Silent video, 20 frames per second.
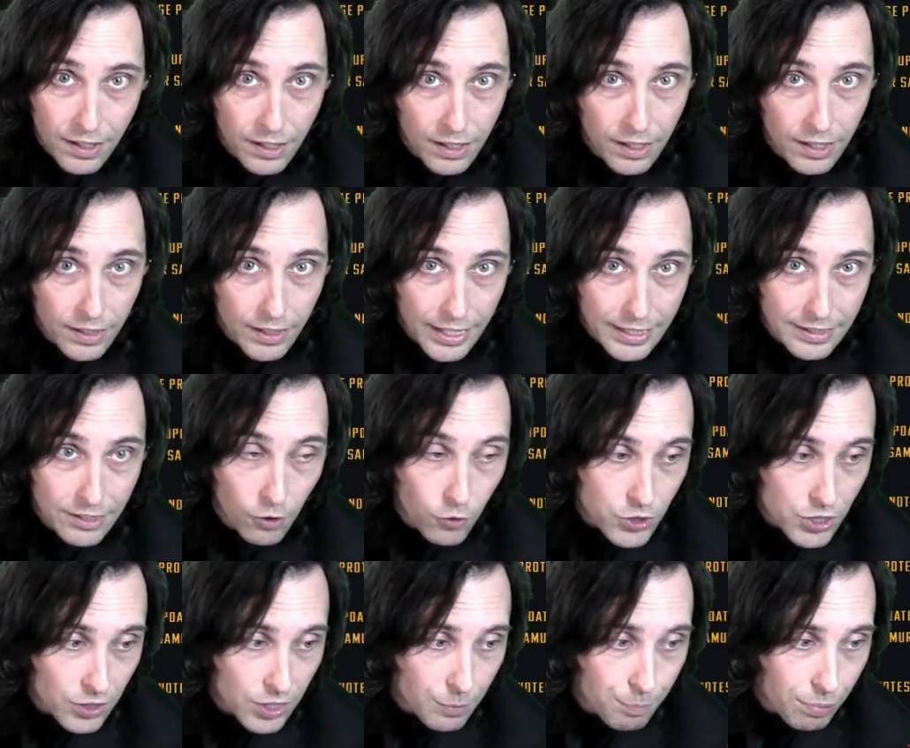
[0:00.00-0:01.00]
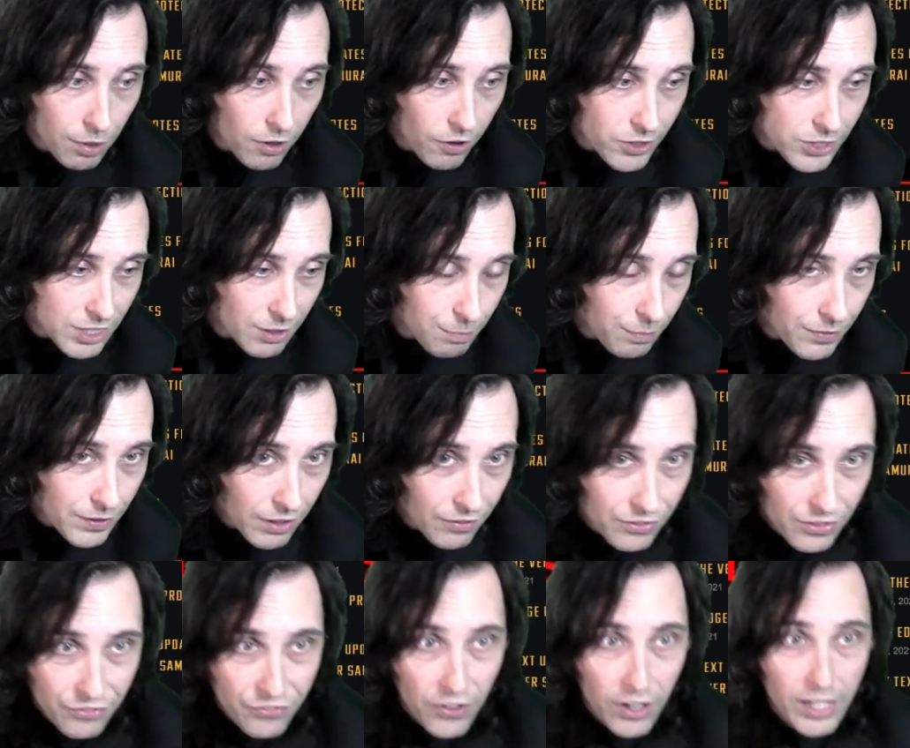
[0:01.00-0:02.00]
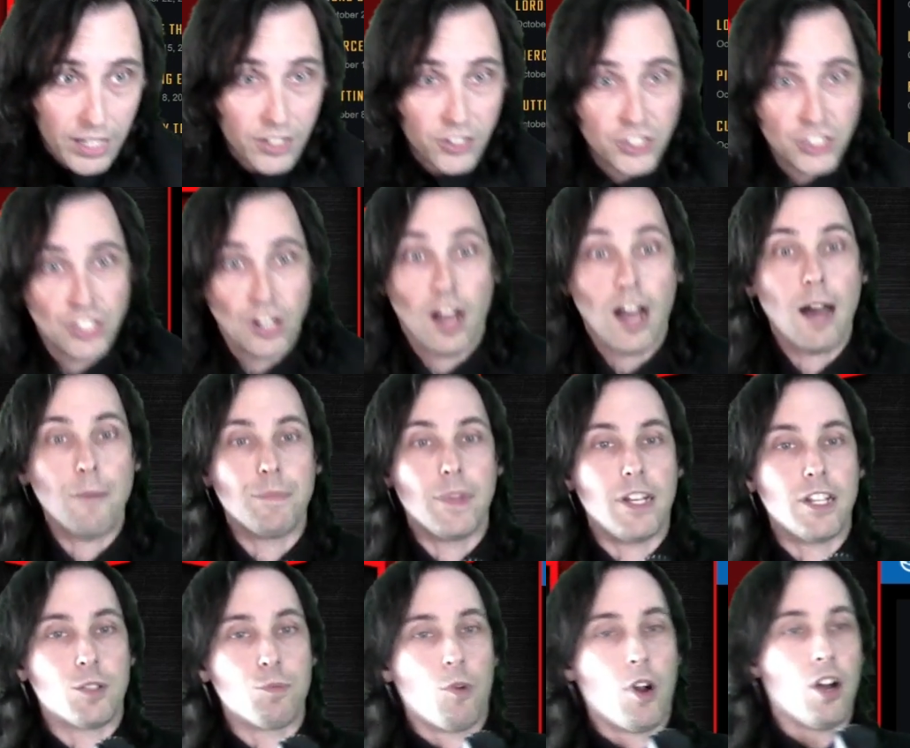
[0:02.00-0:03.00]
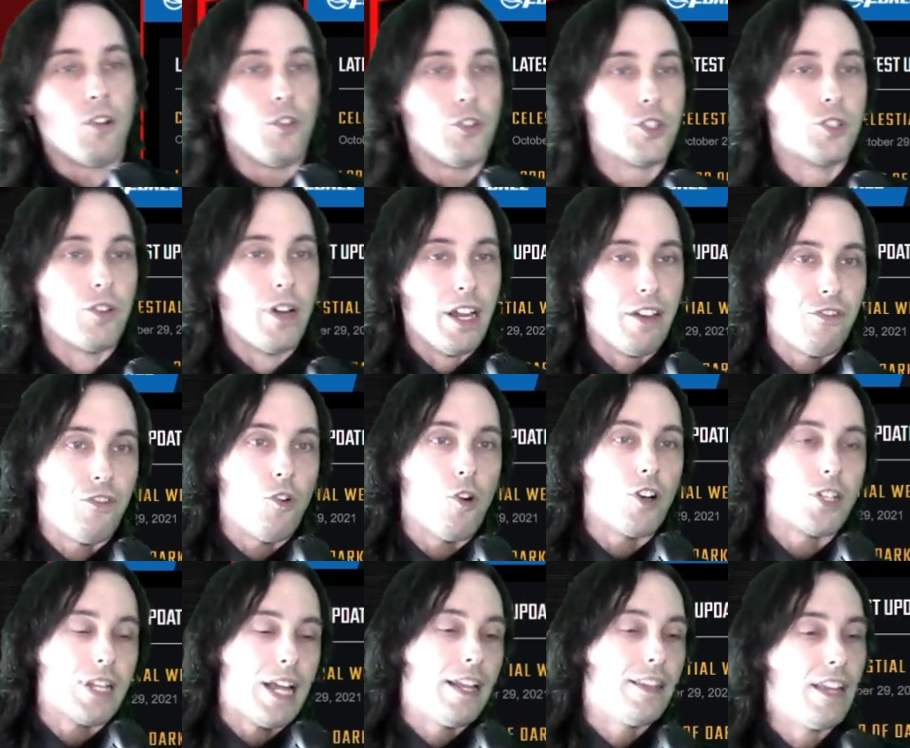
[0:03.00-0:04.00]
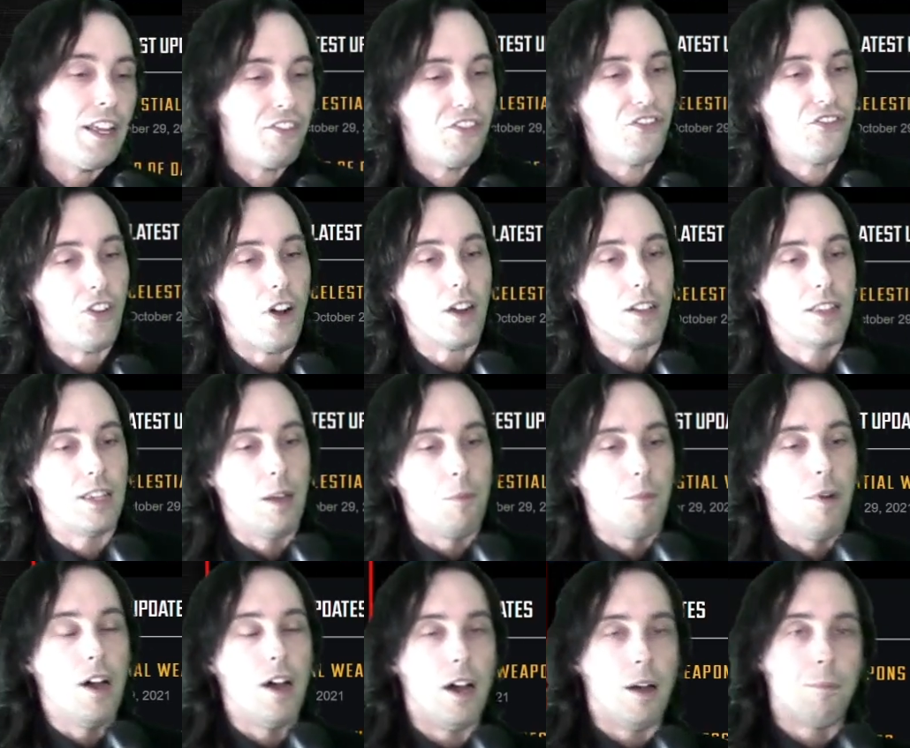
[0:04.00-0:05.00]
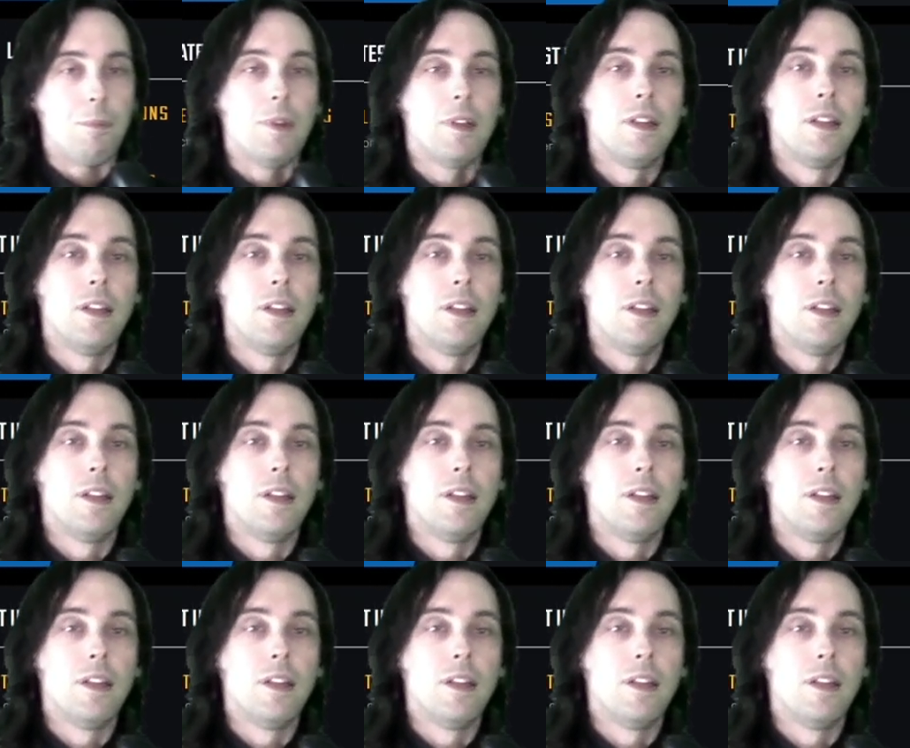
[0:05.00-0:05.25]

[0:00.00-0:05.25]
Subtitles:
Like, those are the perks of the fucking job that is Marvel Strike Force, and they fucked them up